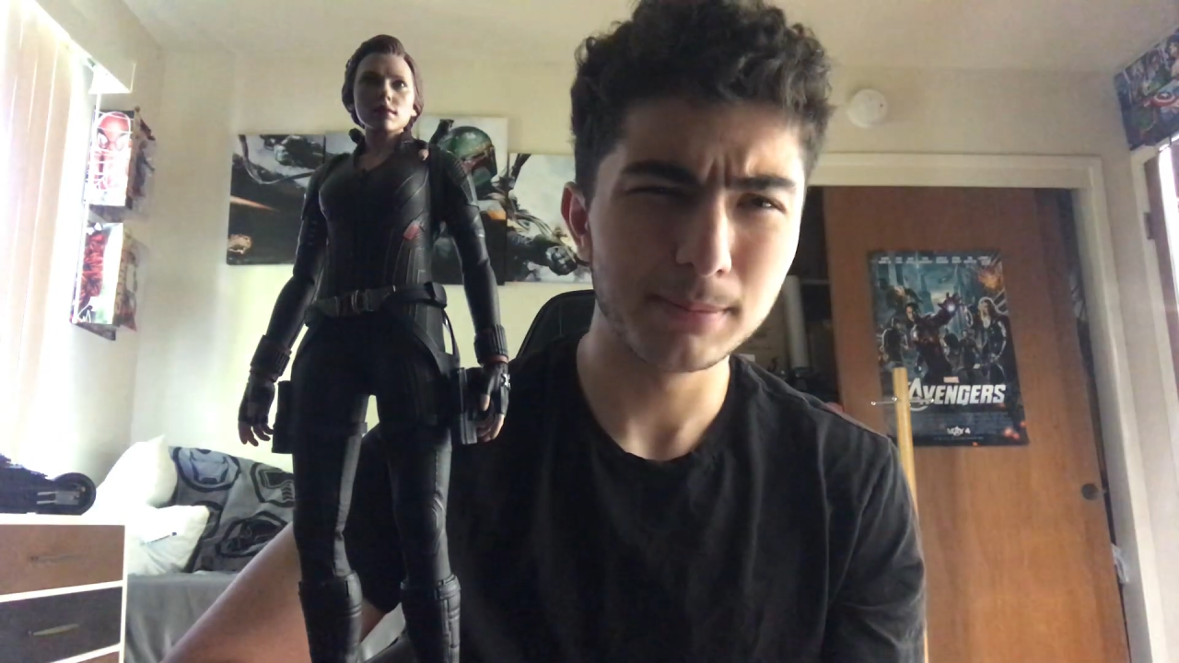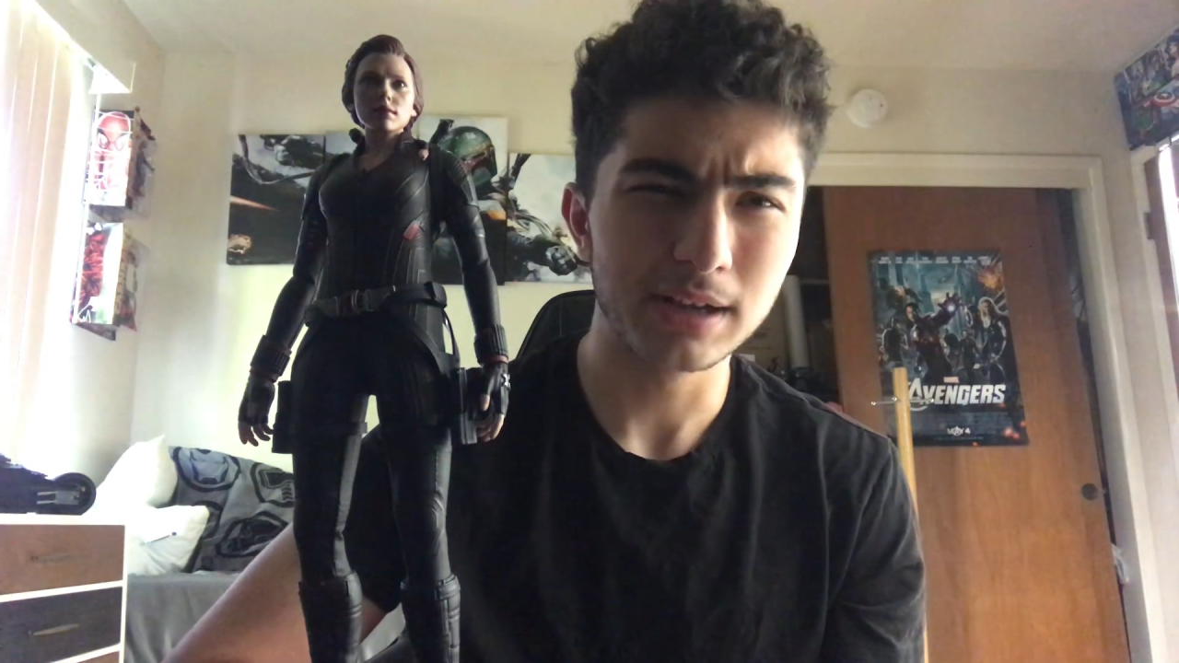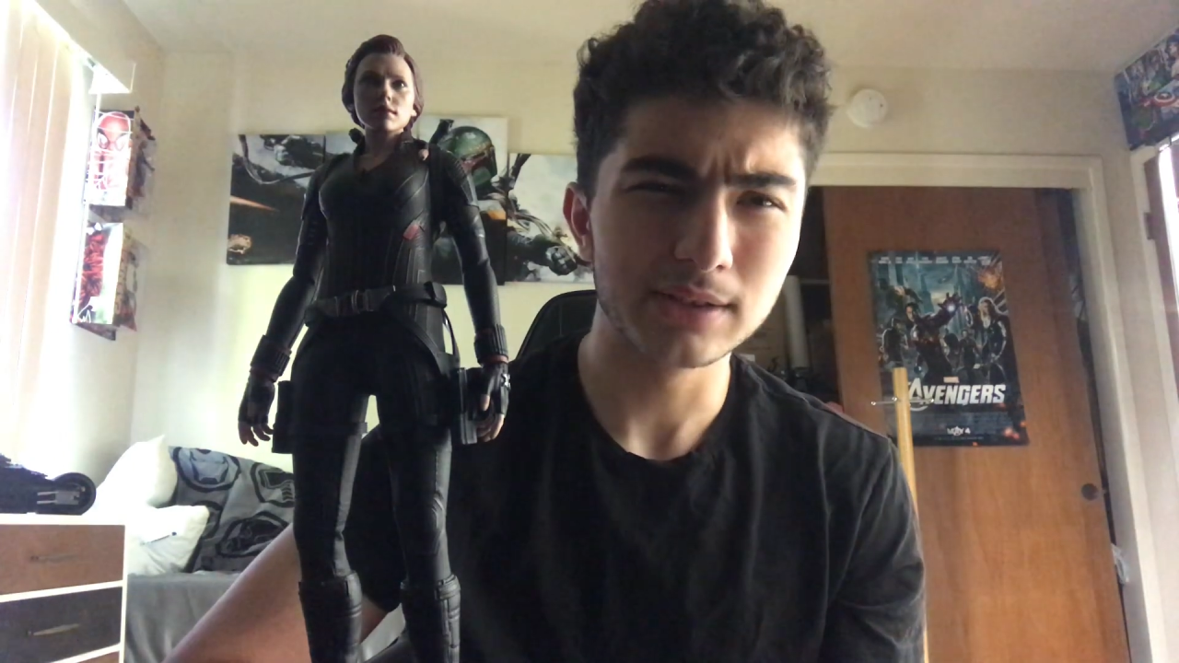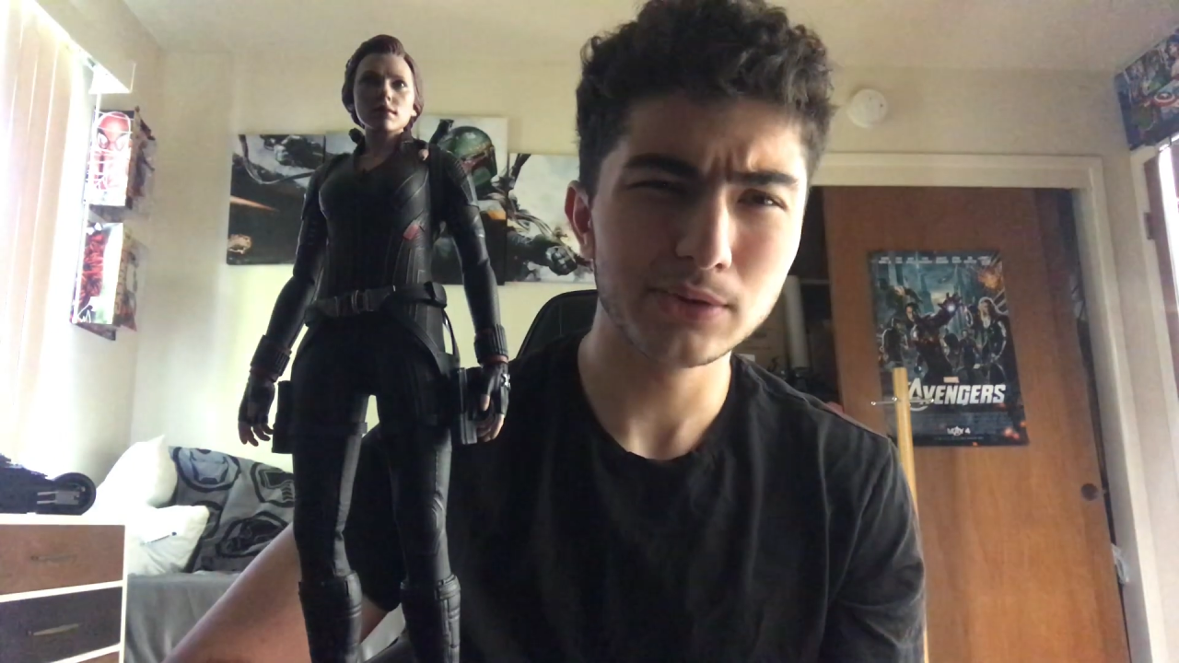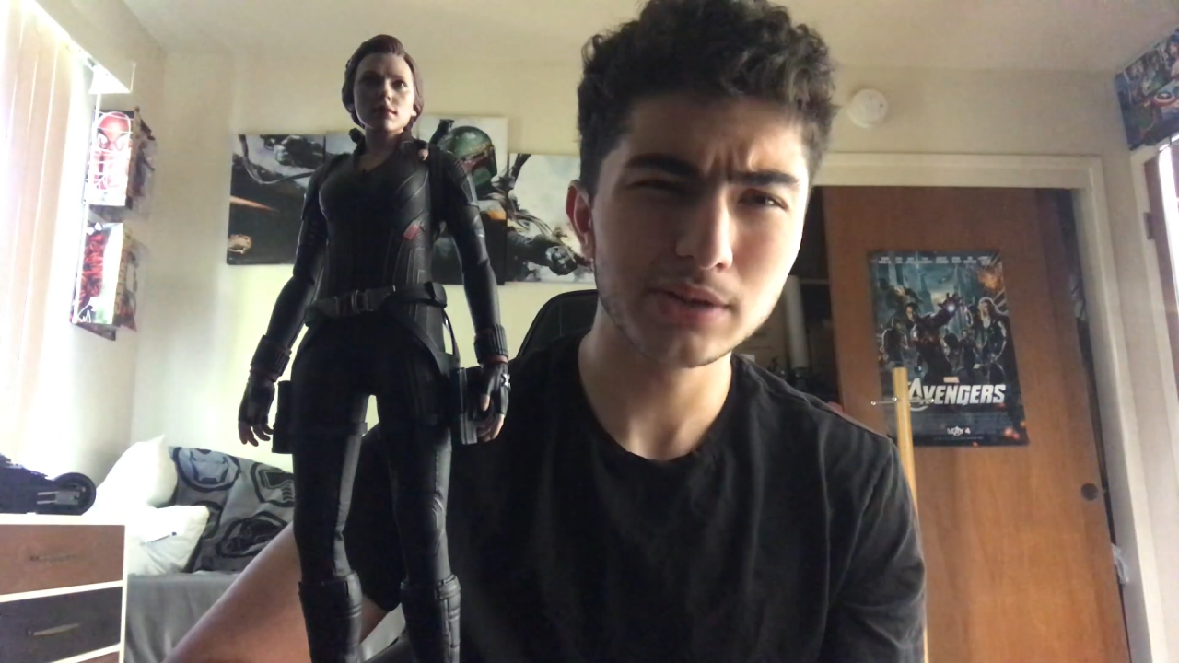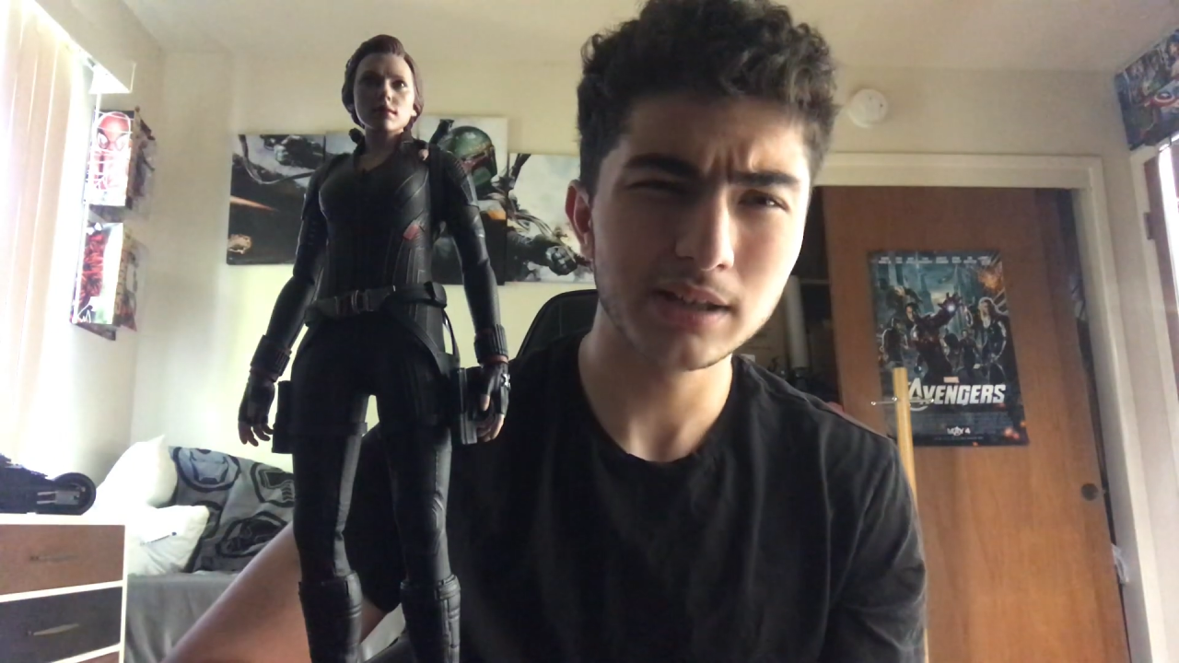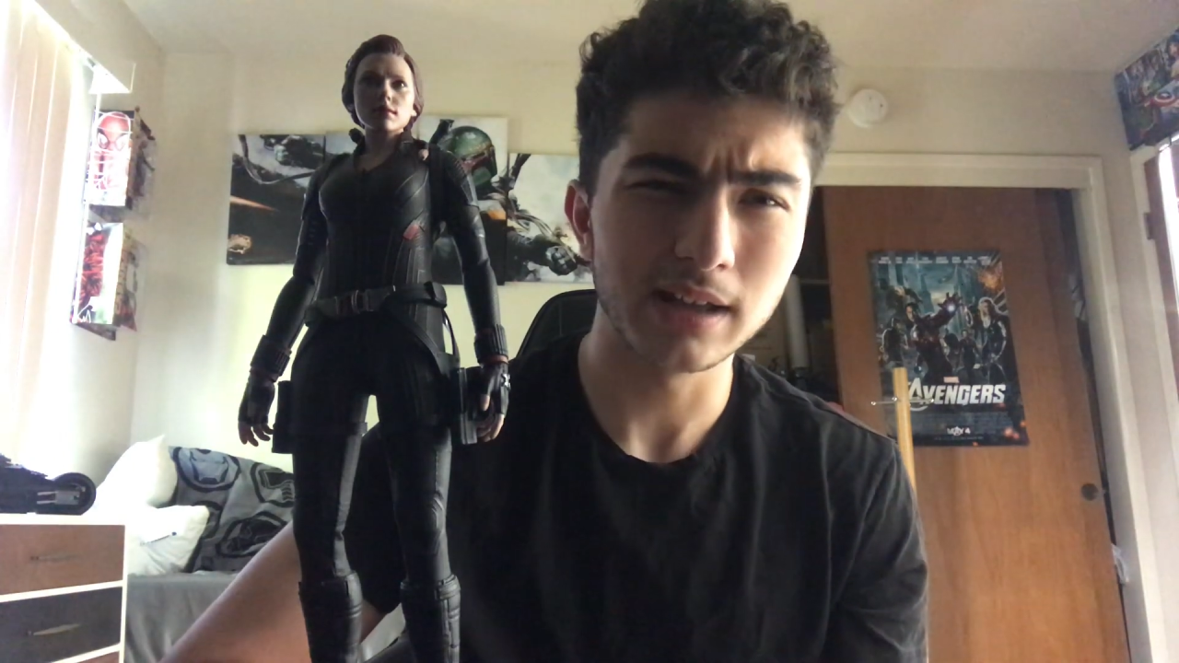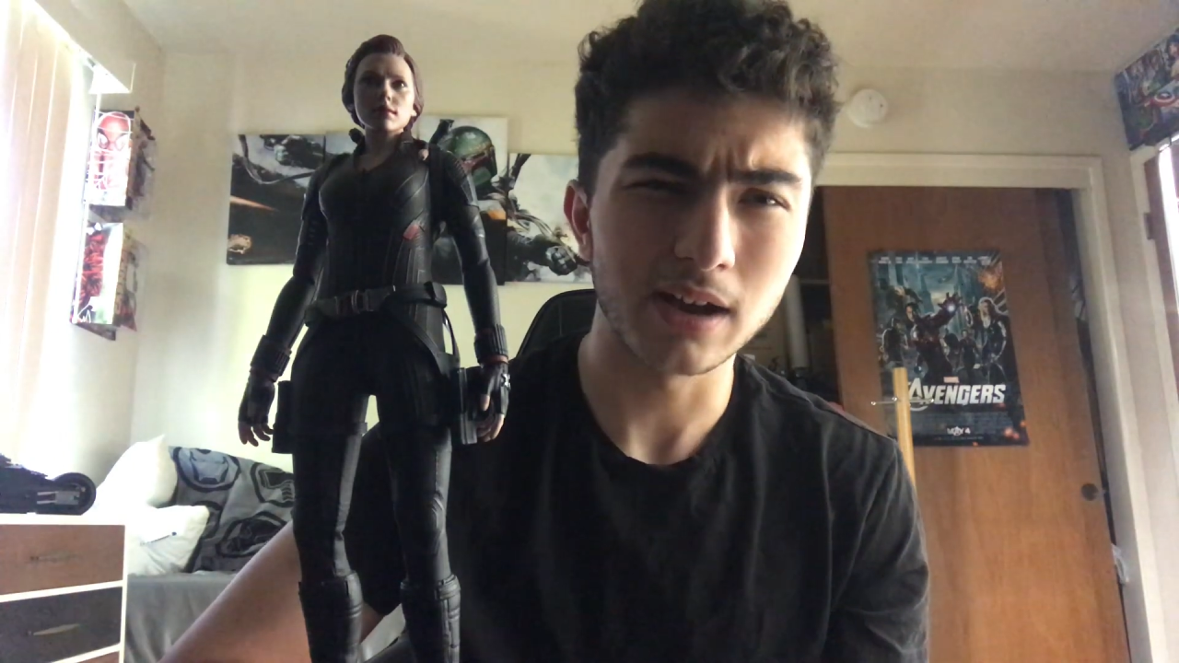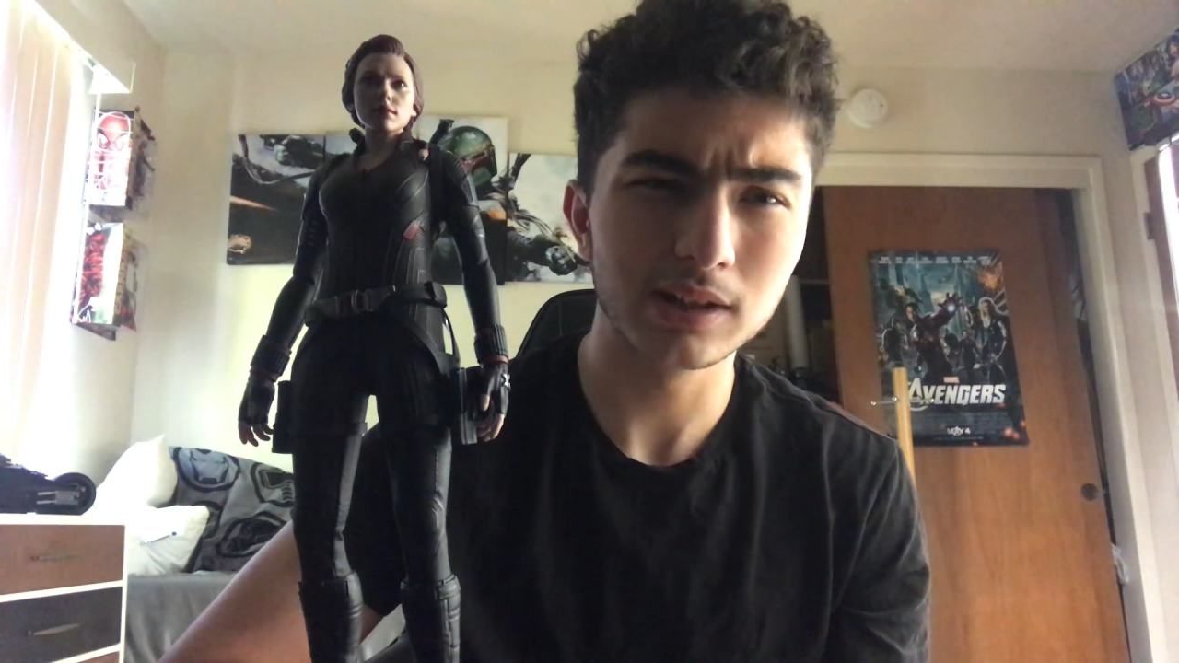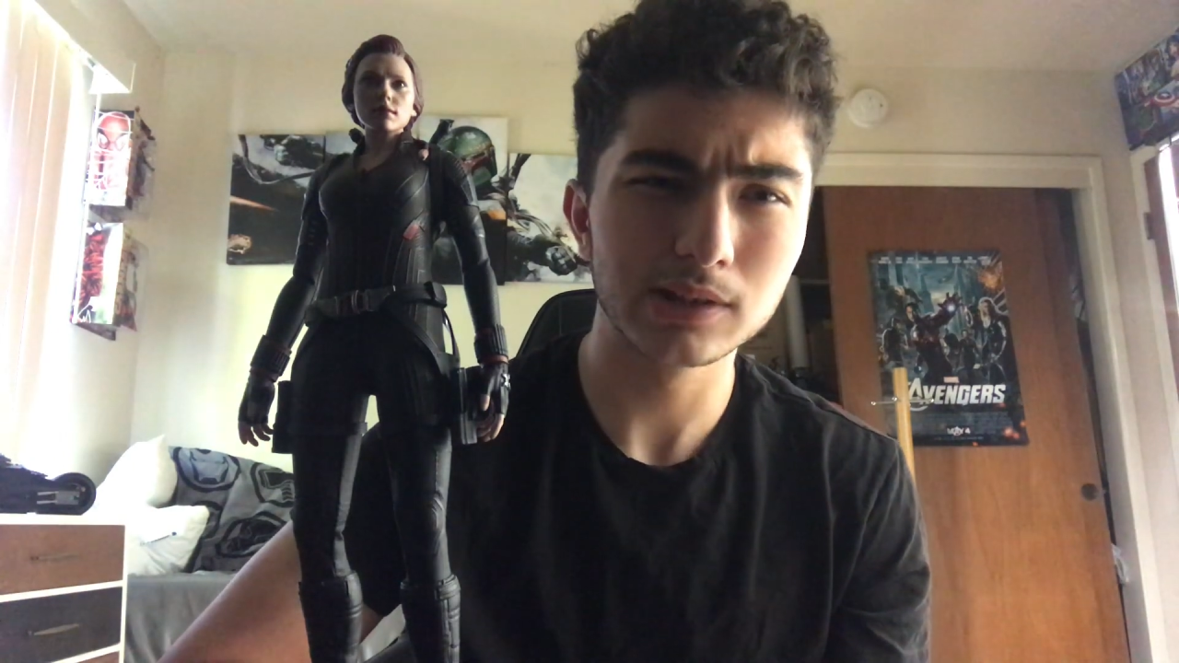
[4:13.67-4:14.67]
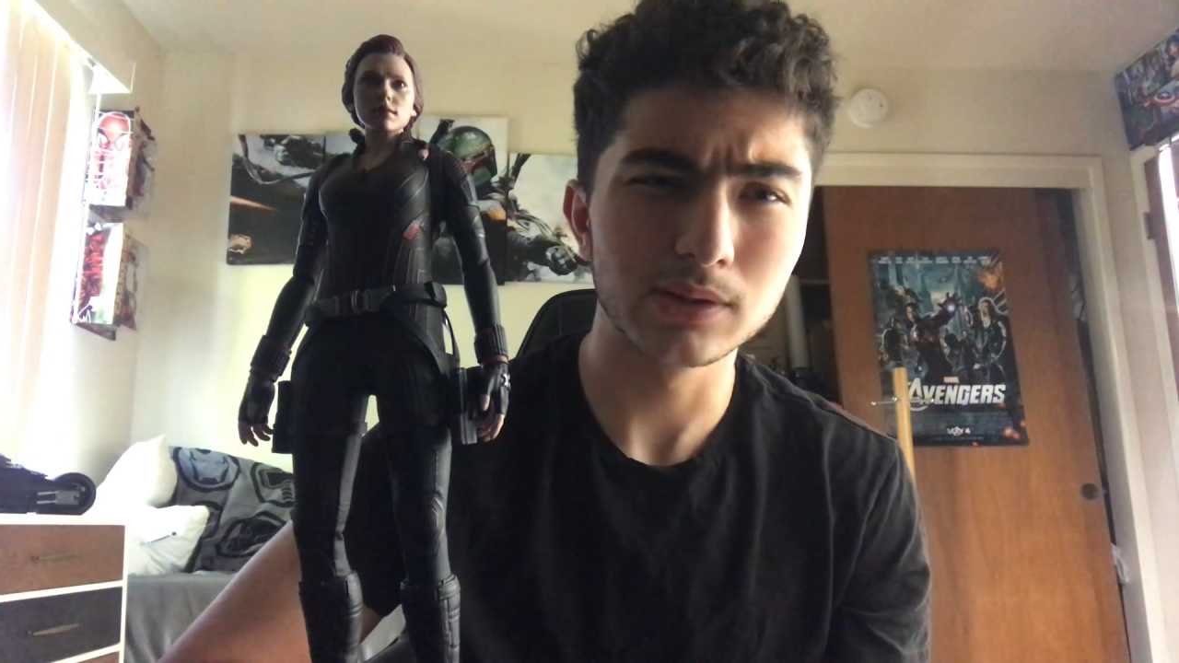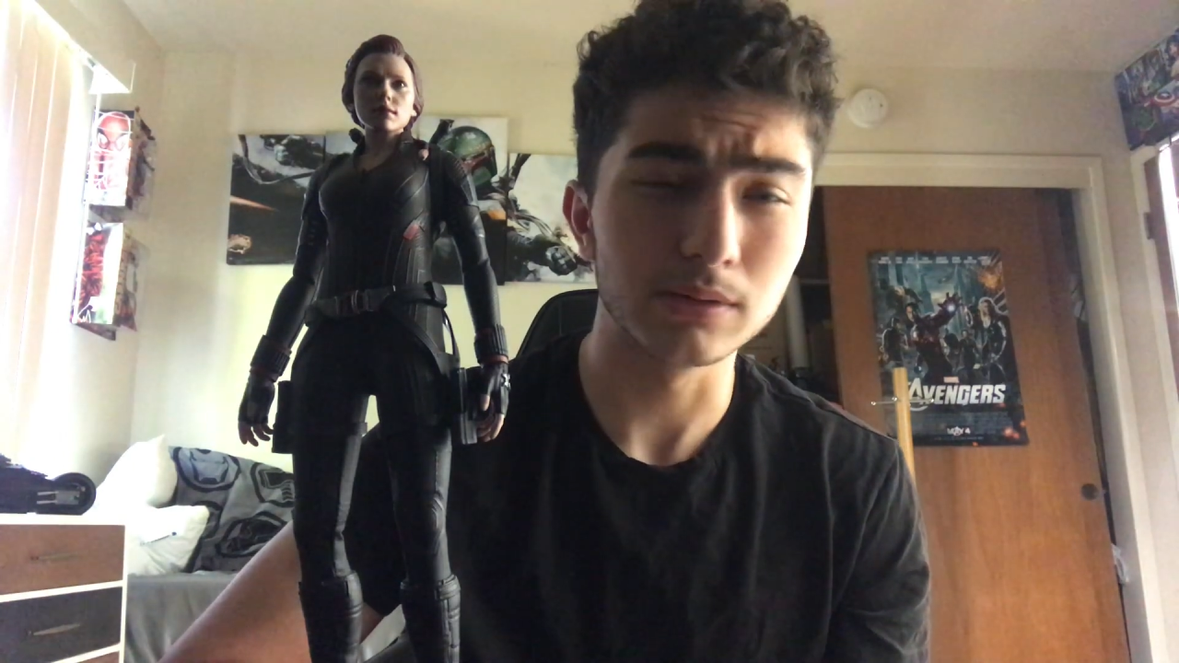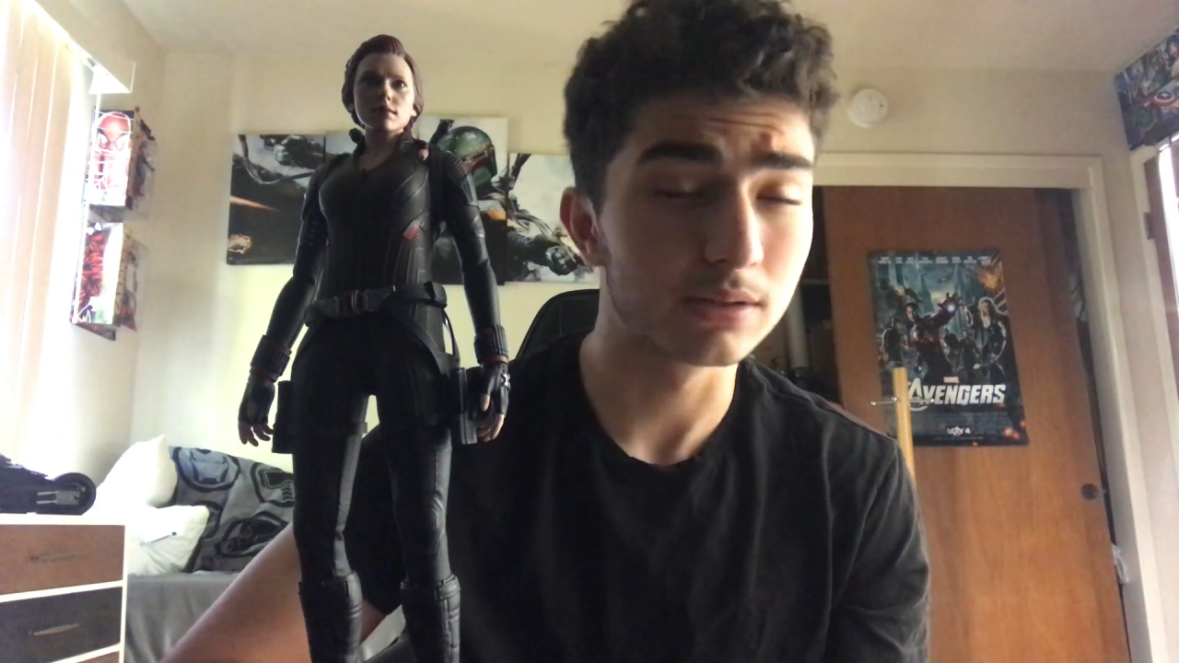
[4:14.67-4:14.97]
because usually Hot